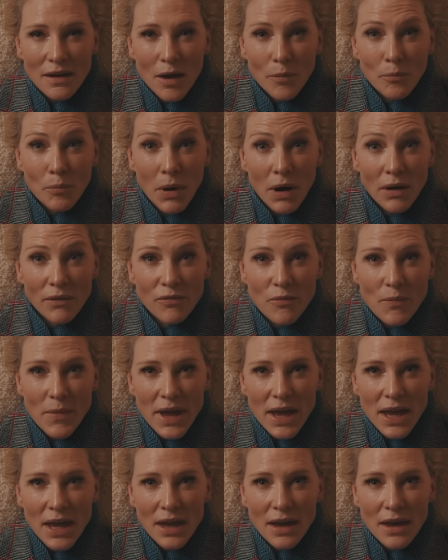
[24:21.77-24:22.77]
above
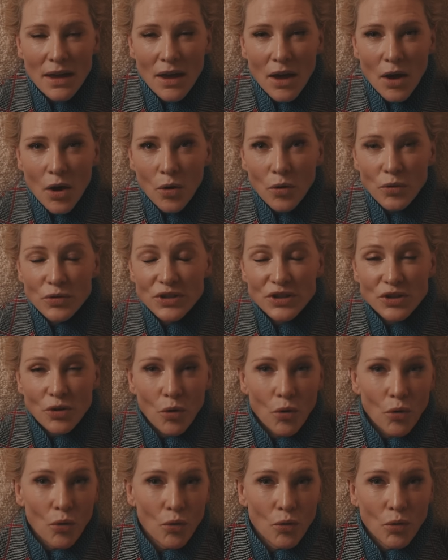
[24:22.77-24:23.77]
me who just
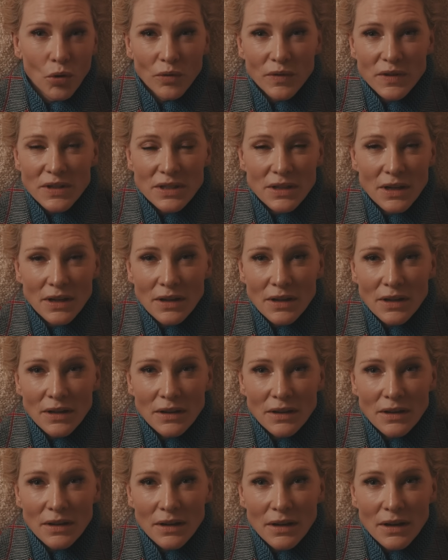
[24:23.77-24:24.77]
all of a
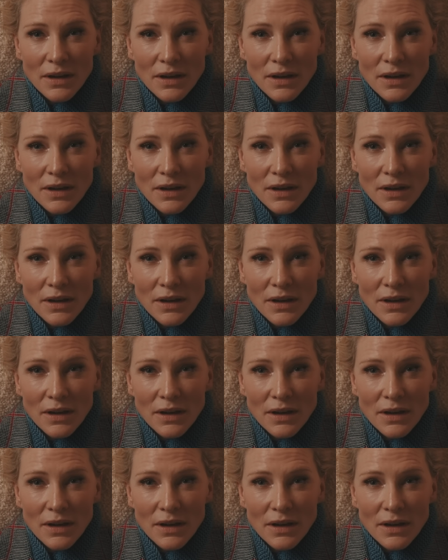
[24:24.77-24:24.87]
sudden